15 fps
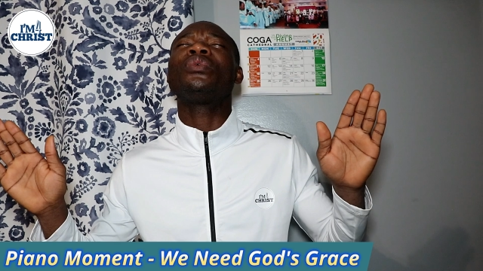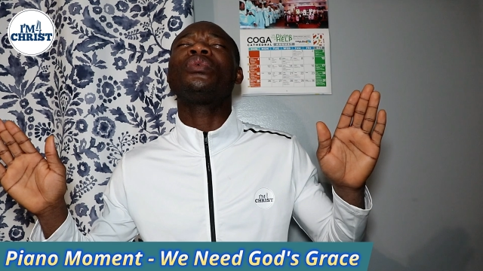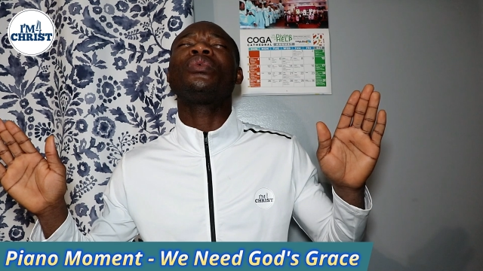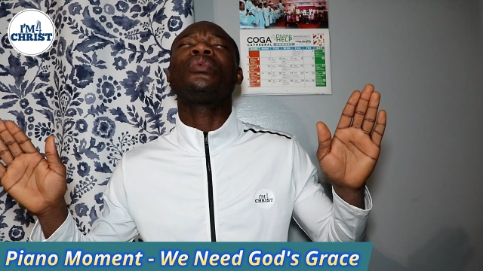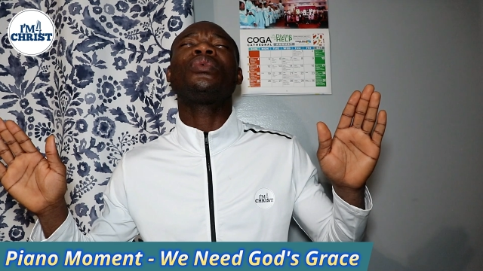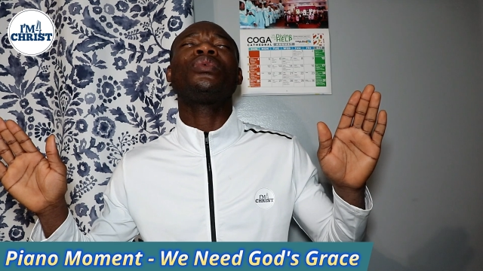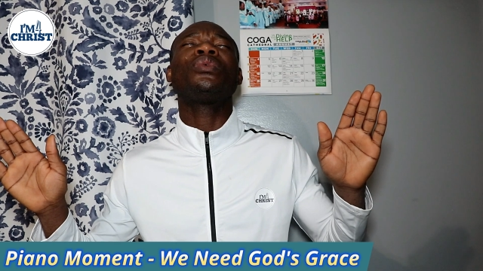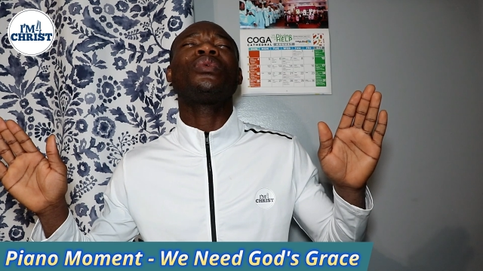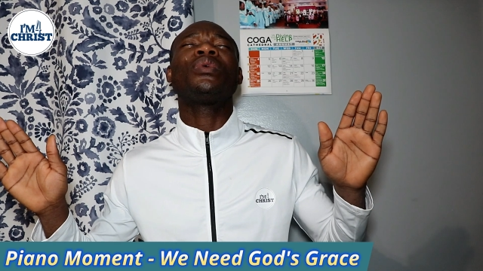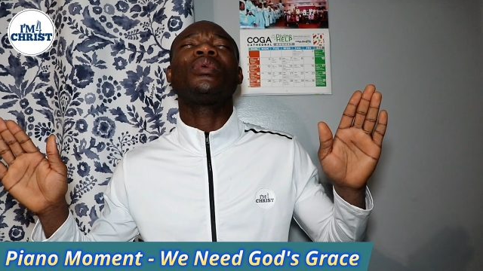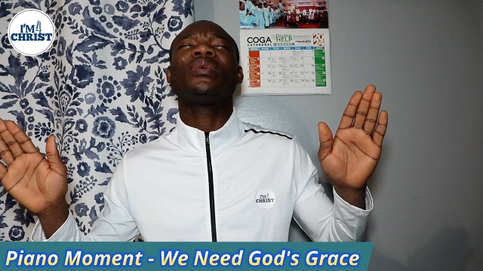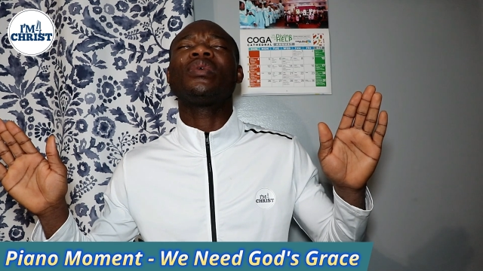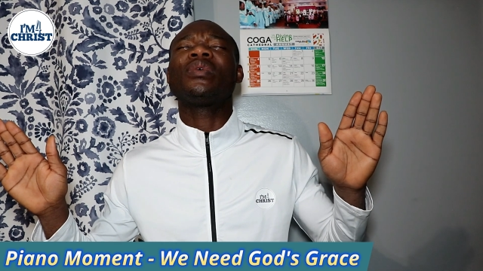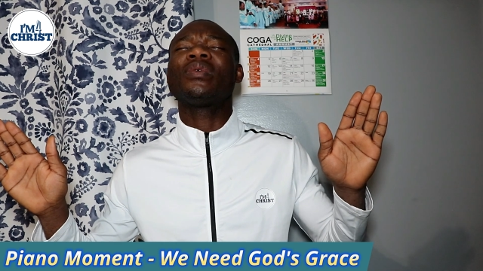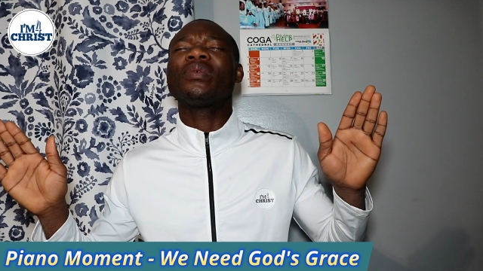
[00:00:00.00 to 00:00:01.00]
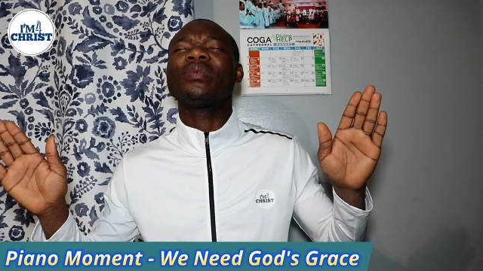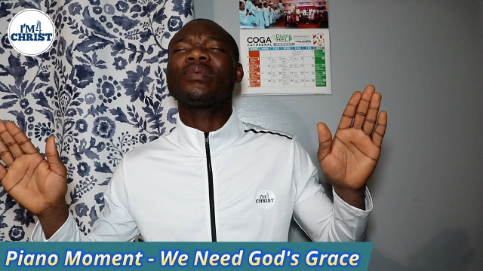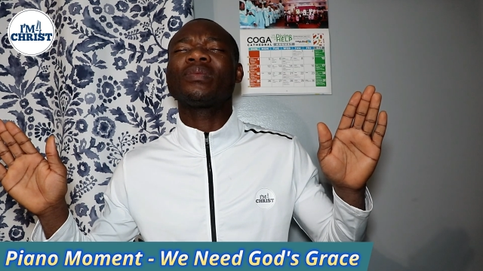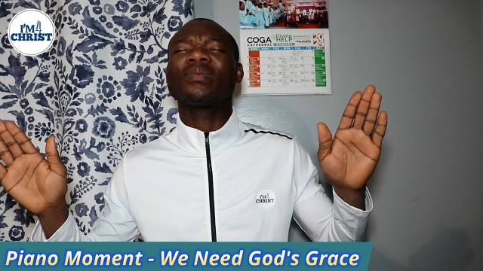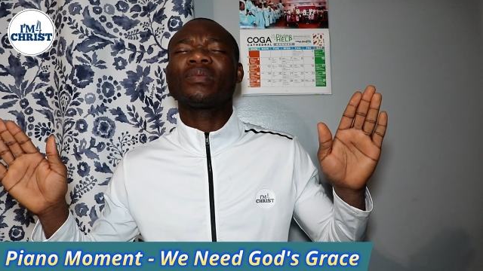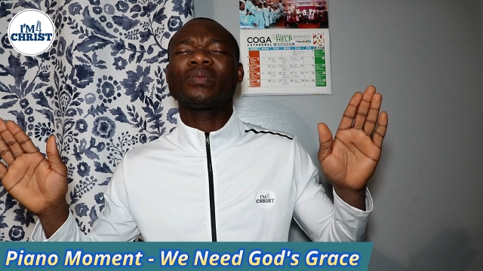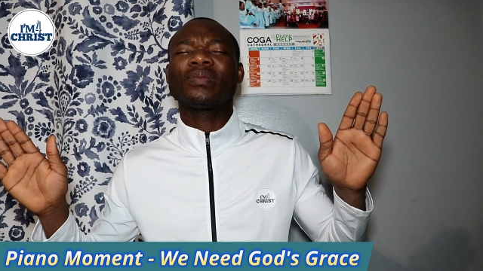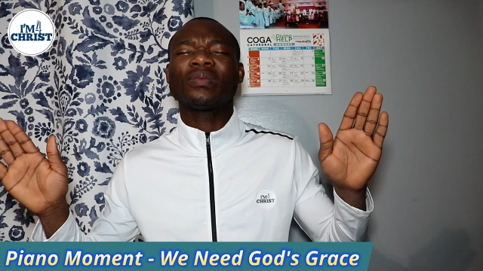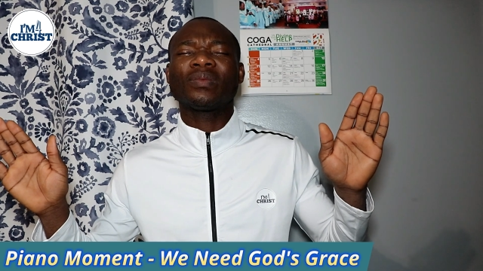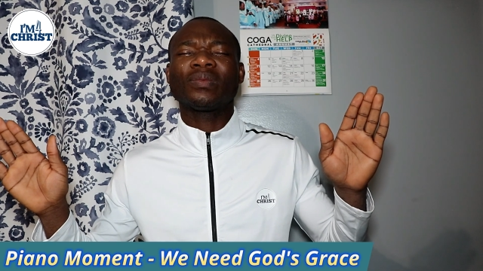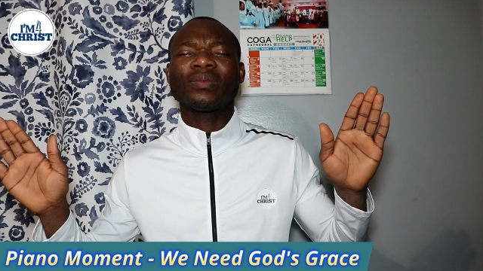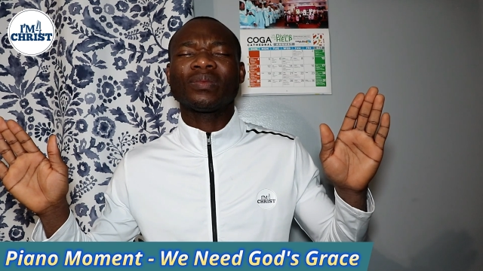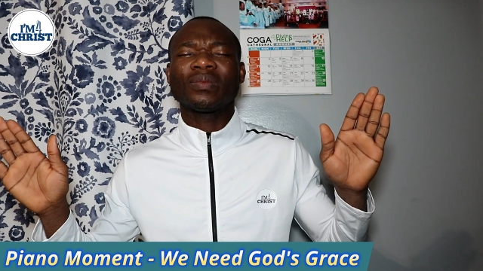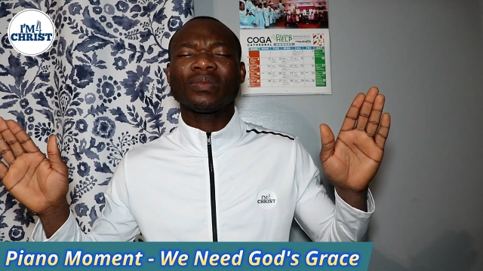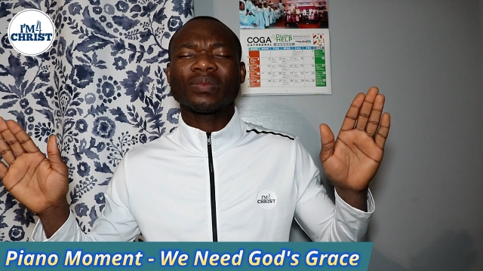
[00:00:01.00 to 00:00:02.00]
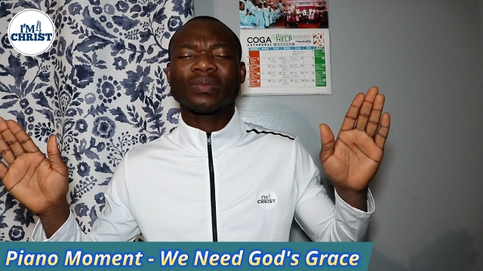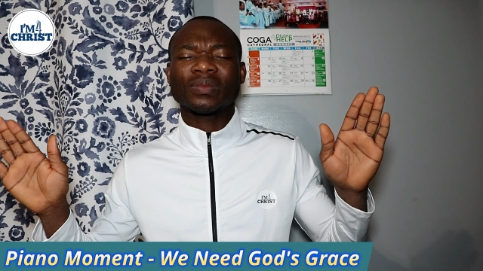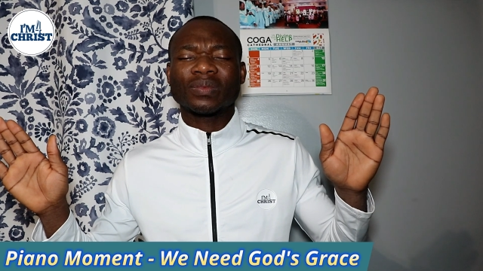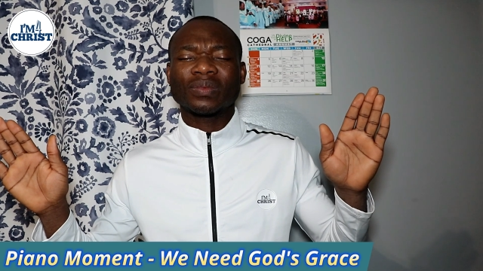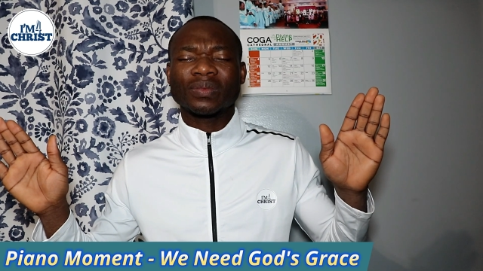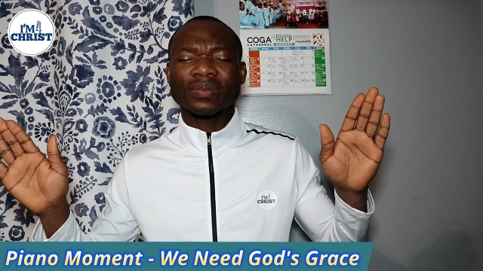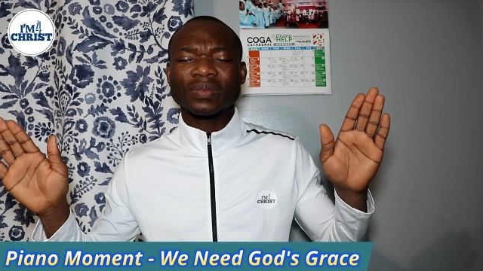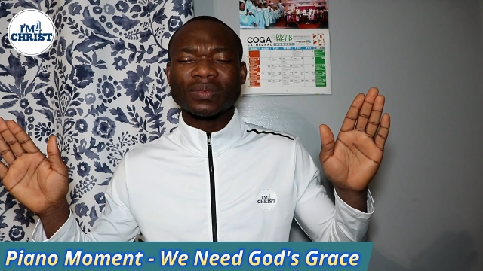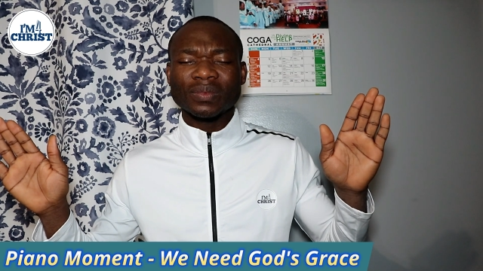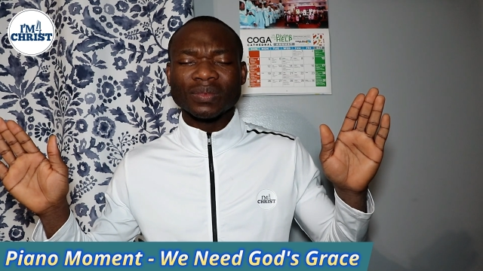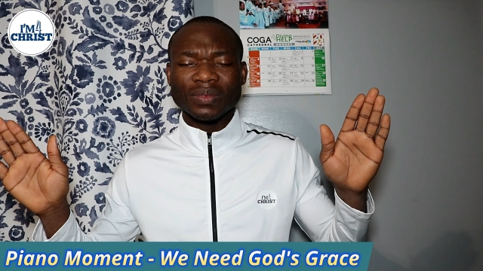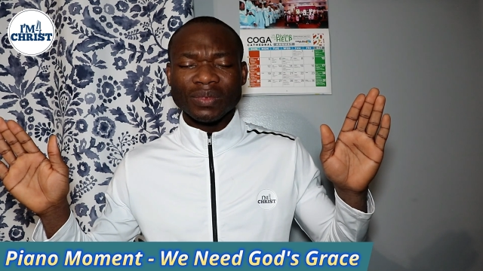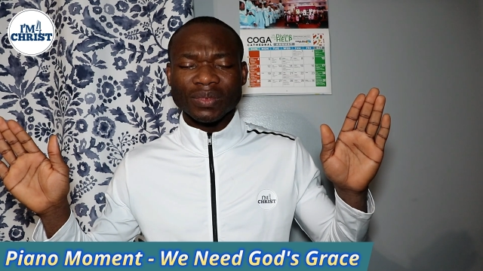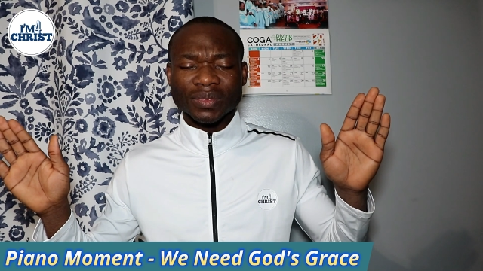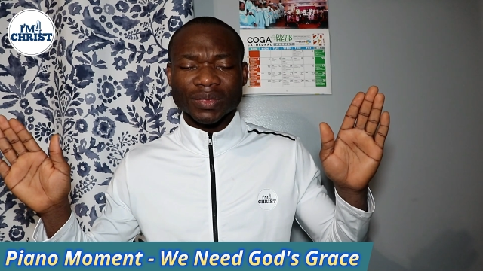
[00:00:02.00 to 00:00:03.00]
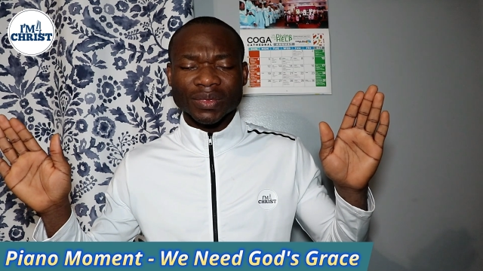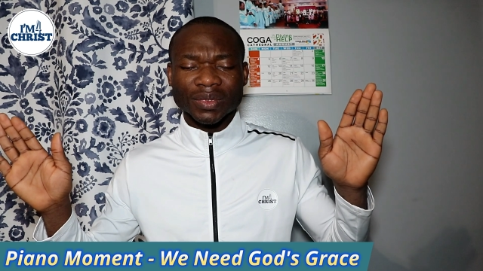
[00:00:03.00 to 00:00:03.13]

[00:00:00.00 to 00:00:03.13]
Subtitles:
No one is speaking in this clip.